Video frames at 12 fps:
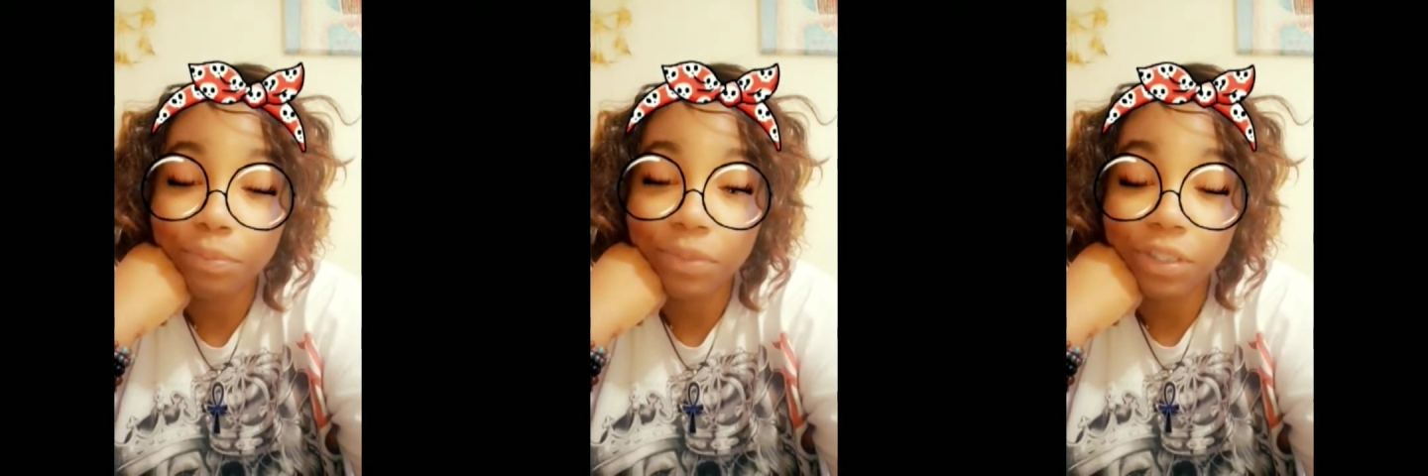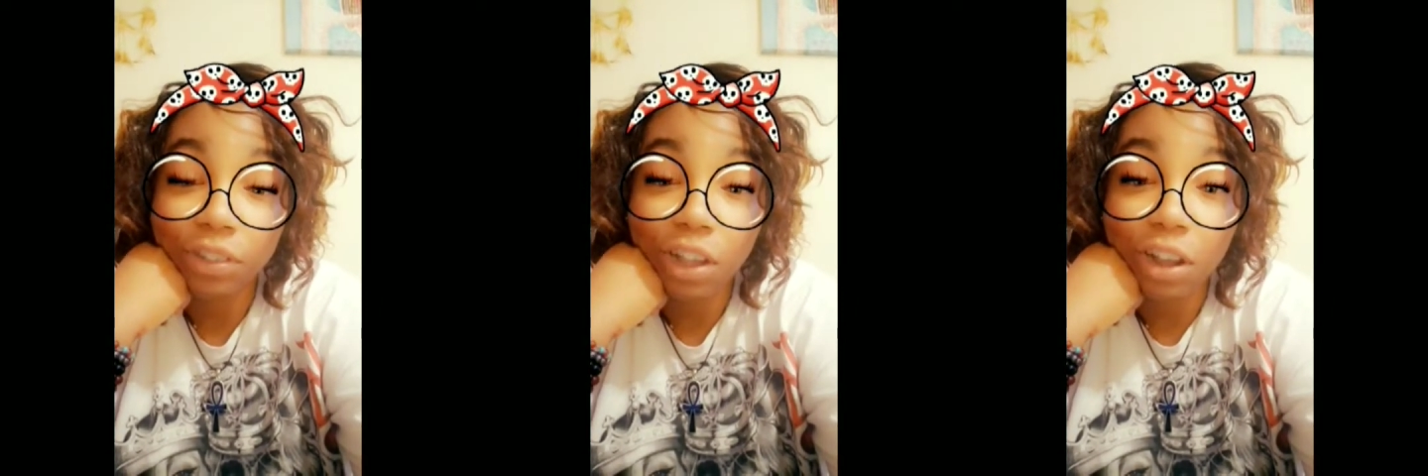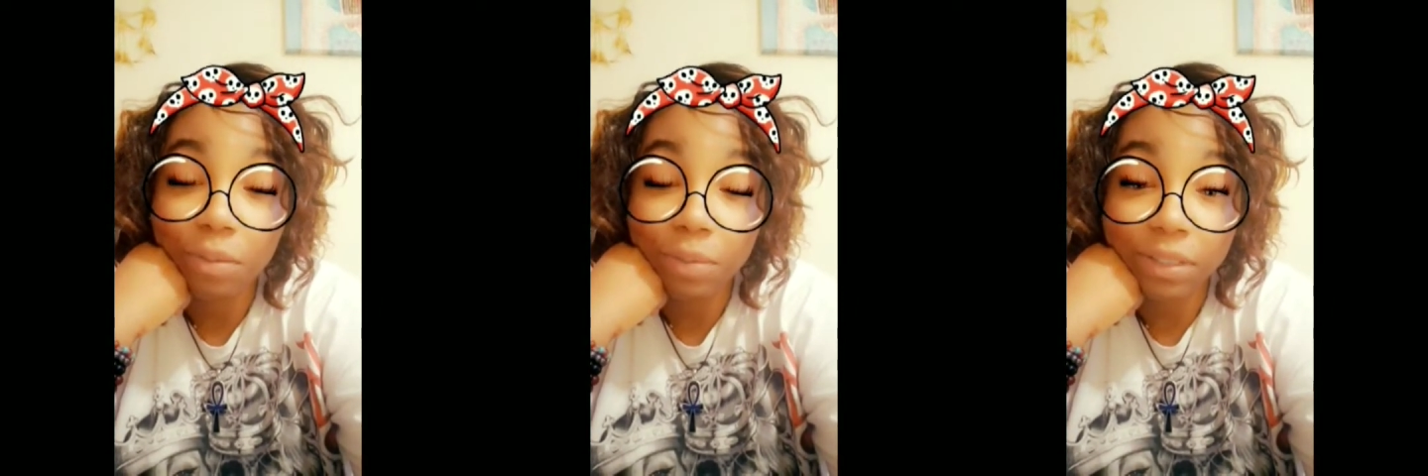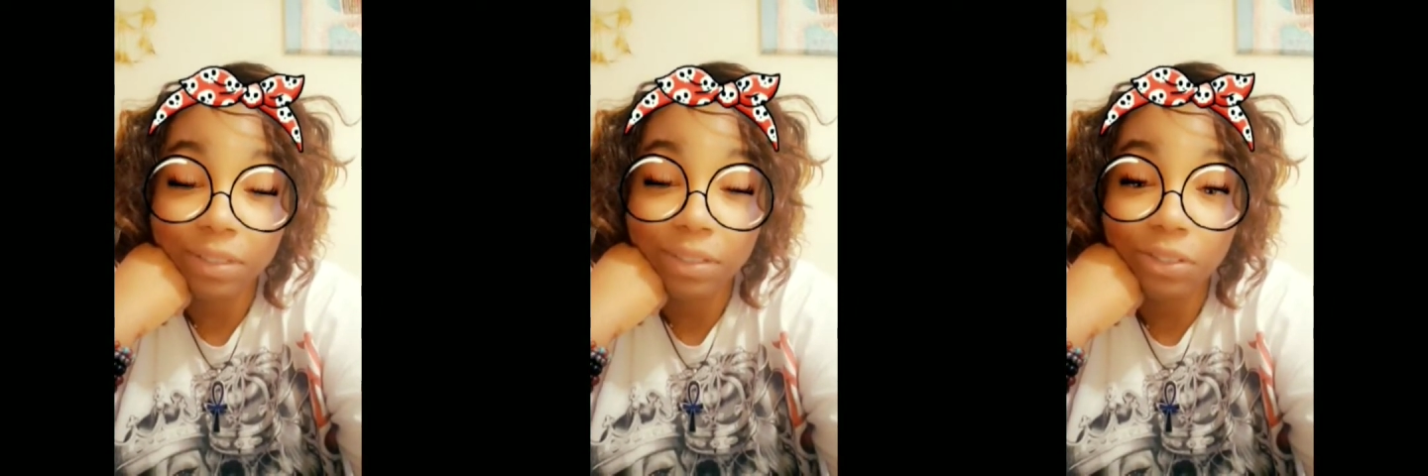
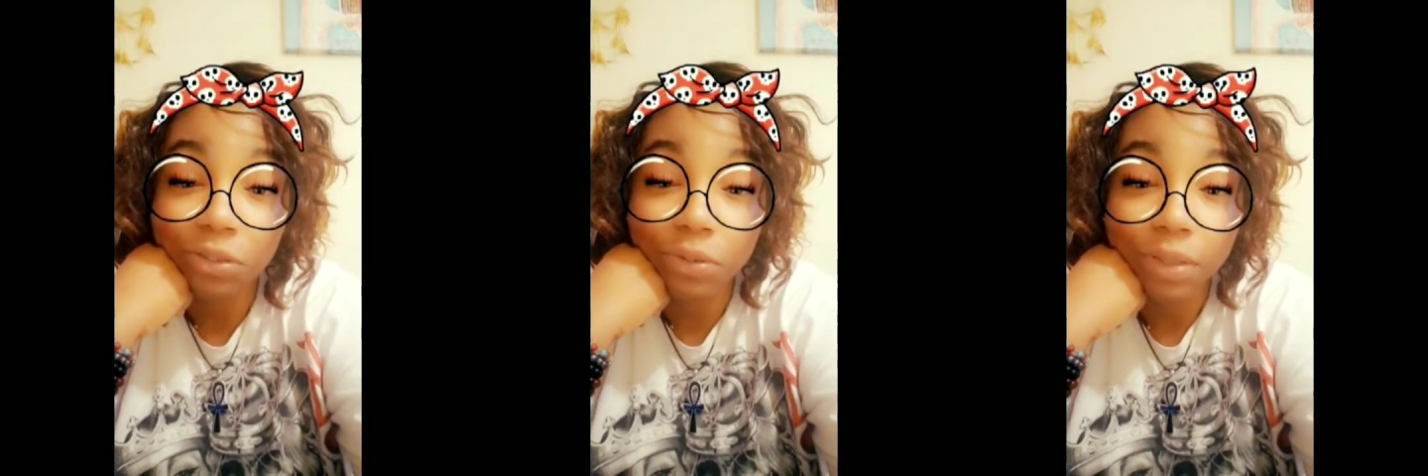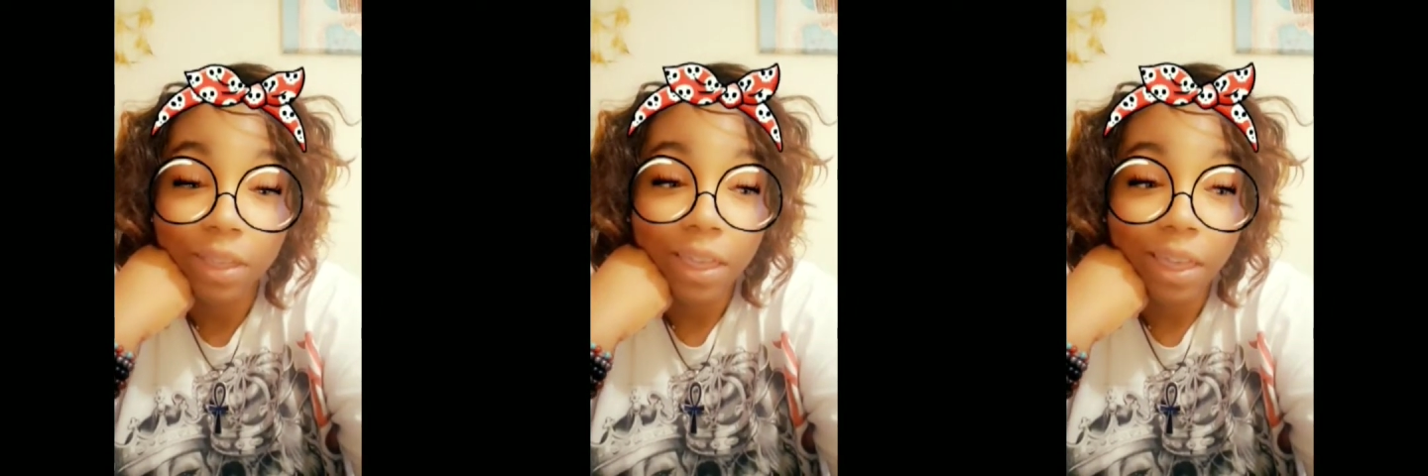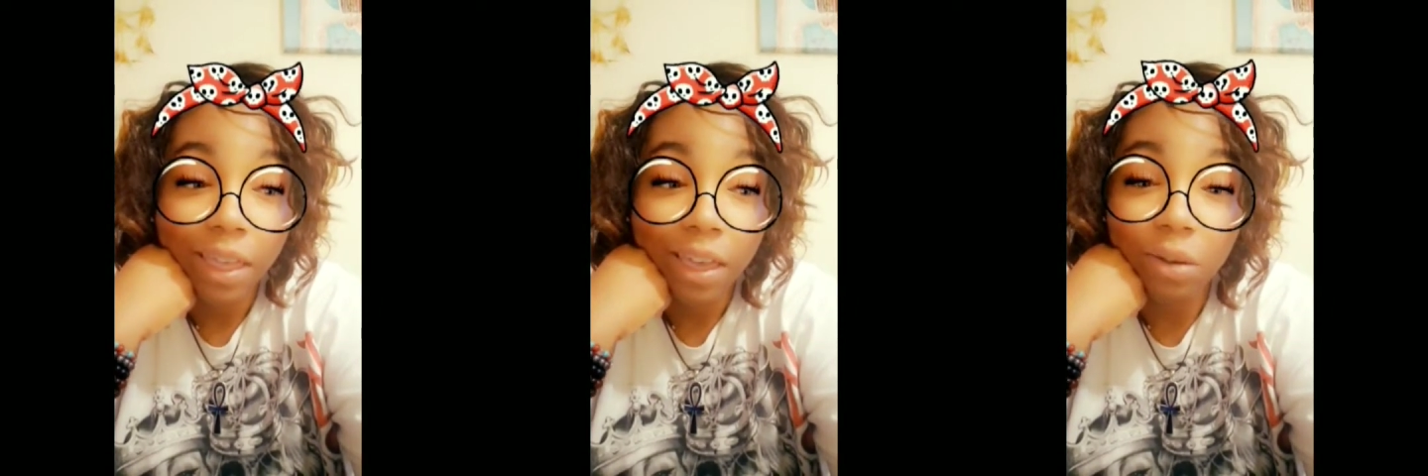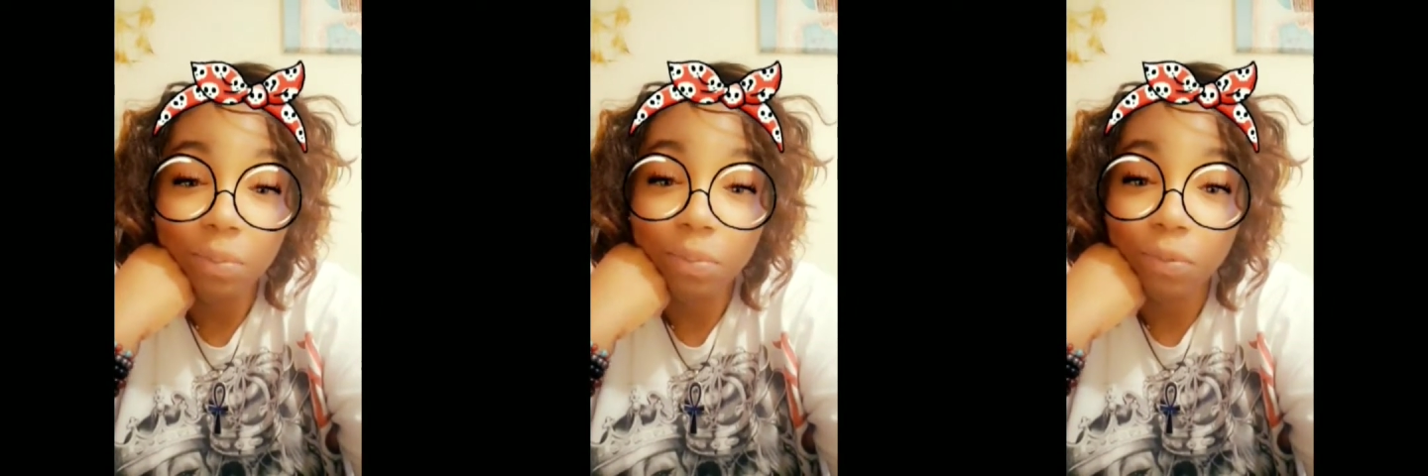determined to
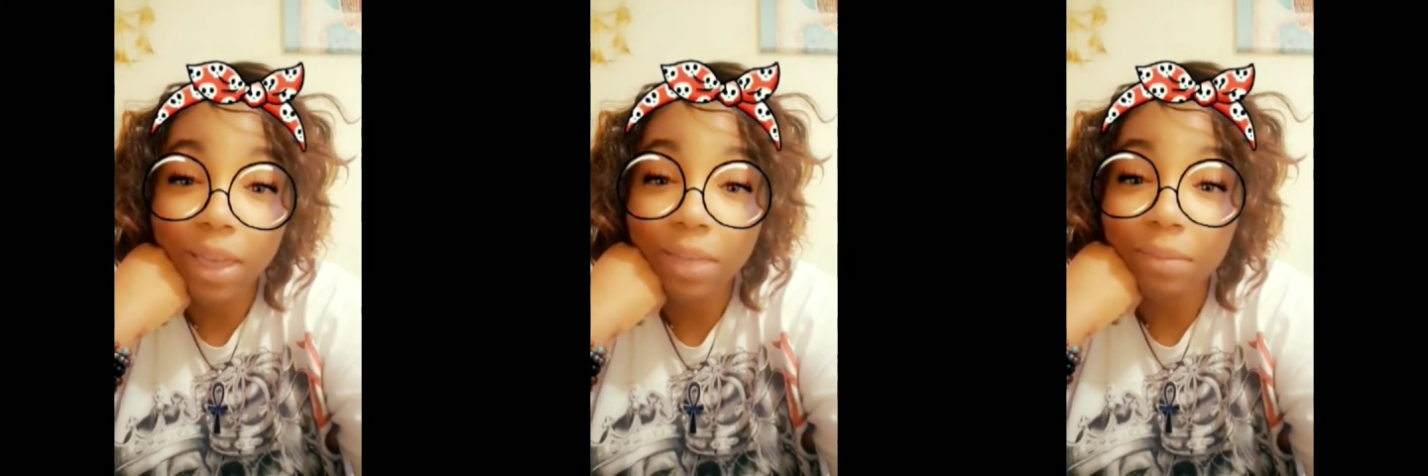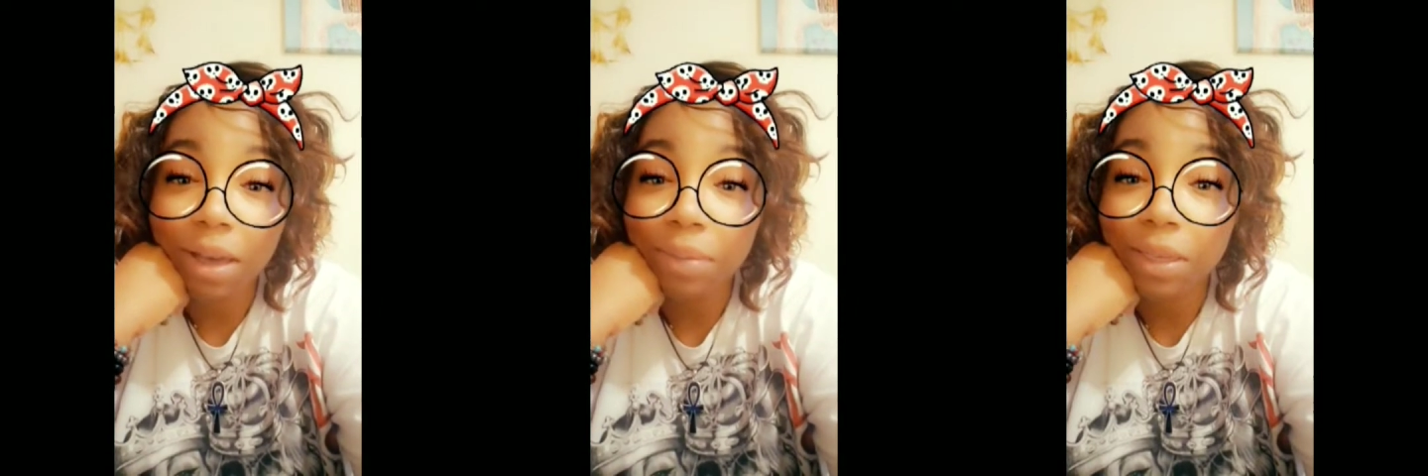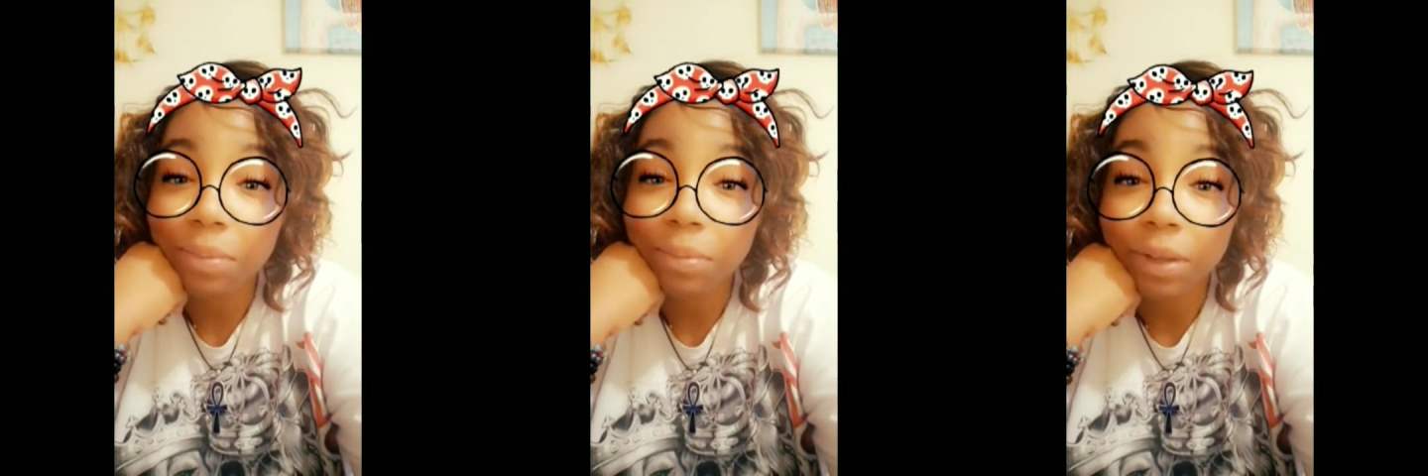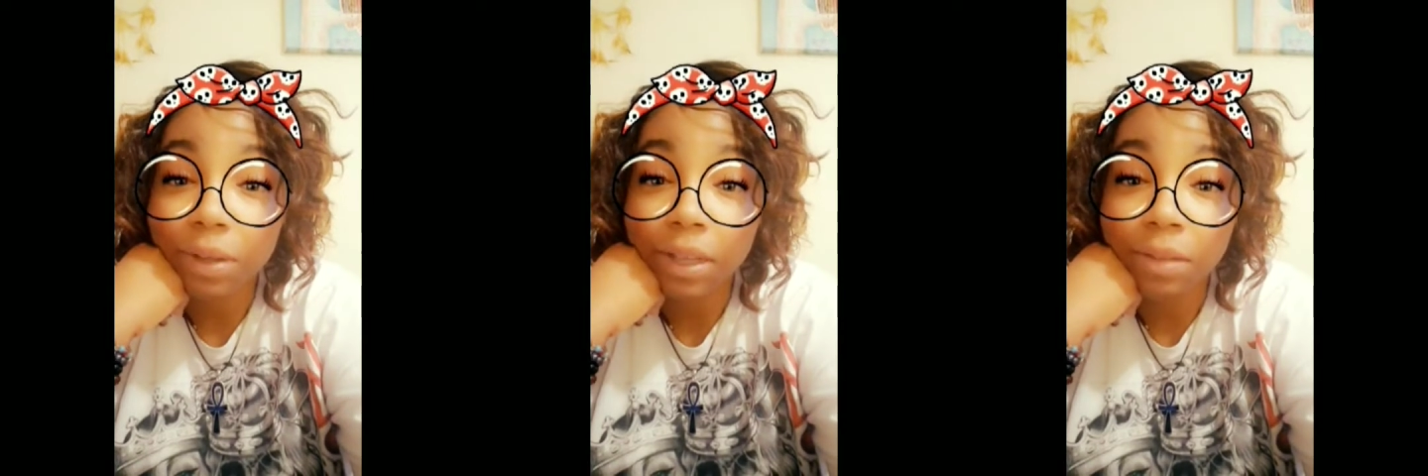help wake my
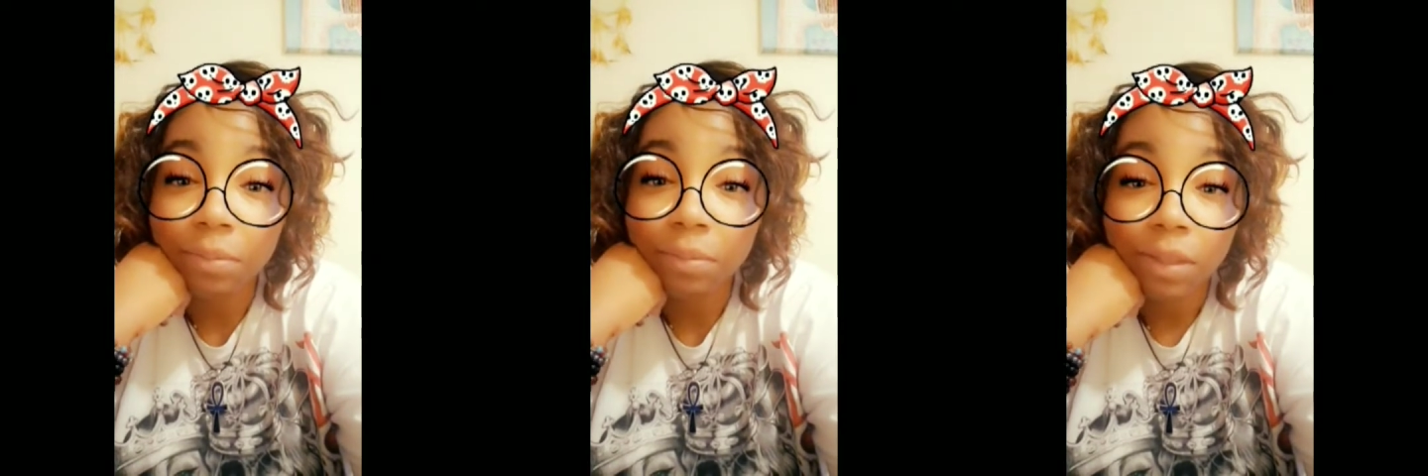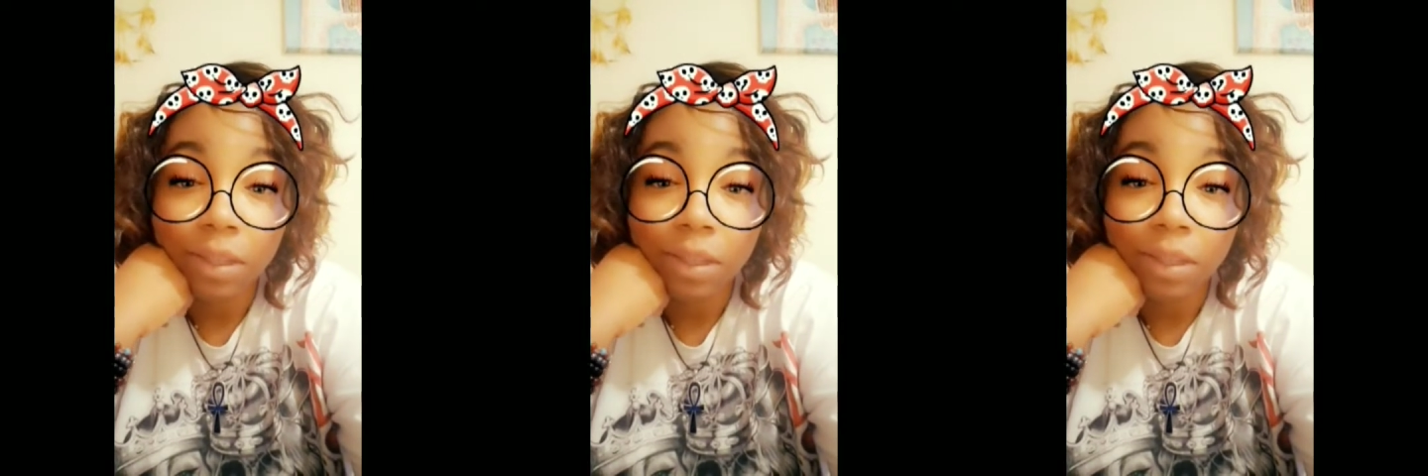people up.